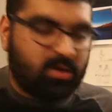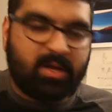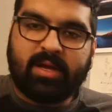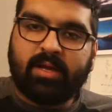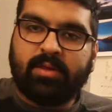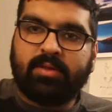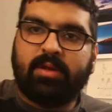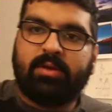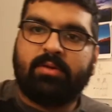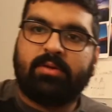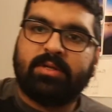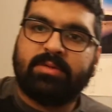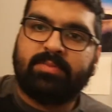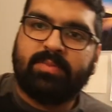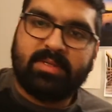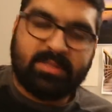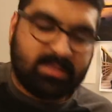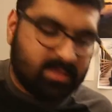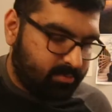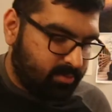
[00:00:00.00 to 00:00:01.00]
a thin crust
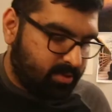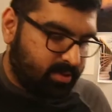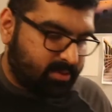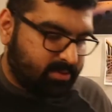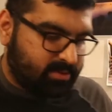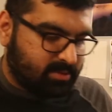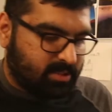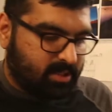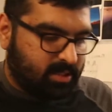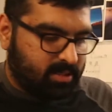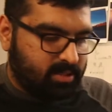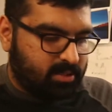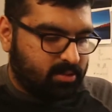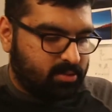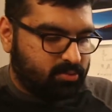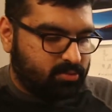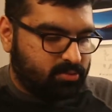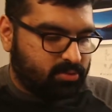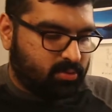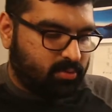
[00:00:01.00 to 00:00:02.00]
pizza, but it's cut
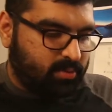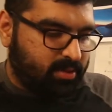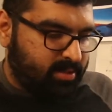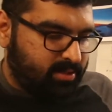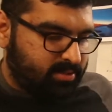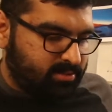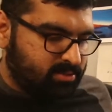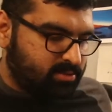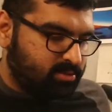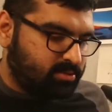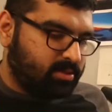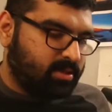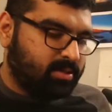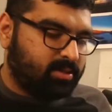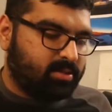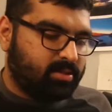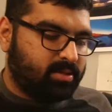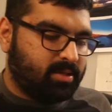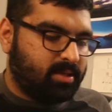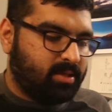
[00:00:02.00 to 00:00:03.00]
into squares
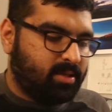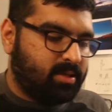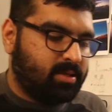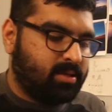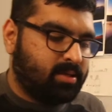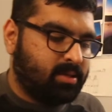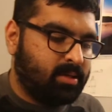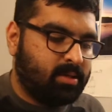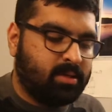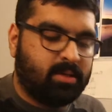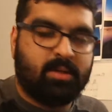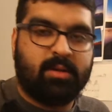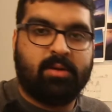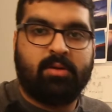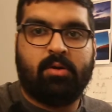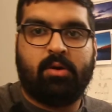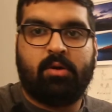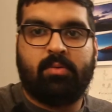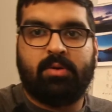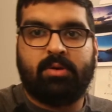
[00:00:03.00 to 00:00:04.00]
rather than
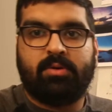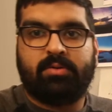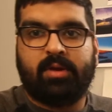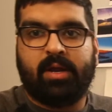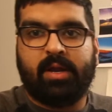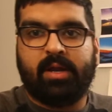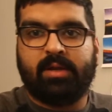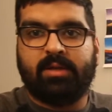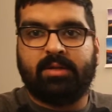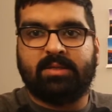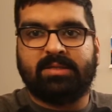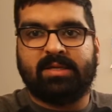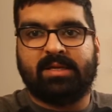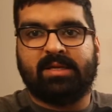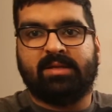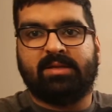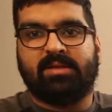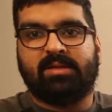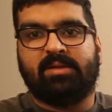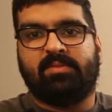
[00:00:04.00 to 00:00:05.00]
normal triangles,
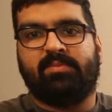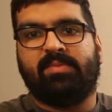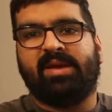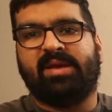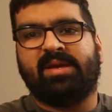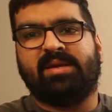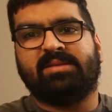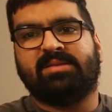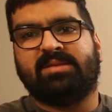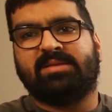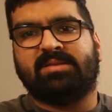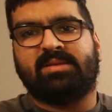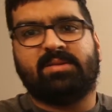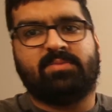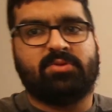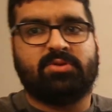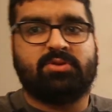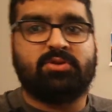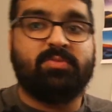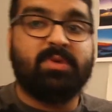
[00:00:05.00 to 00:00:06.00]
and the base is
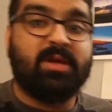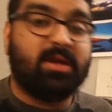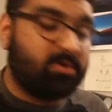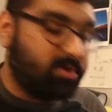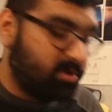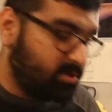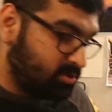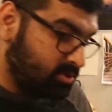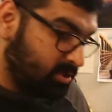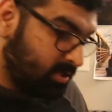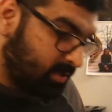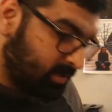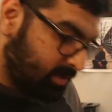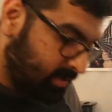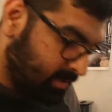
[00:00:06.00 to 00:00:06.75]
supposed to be crunchy.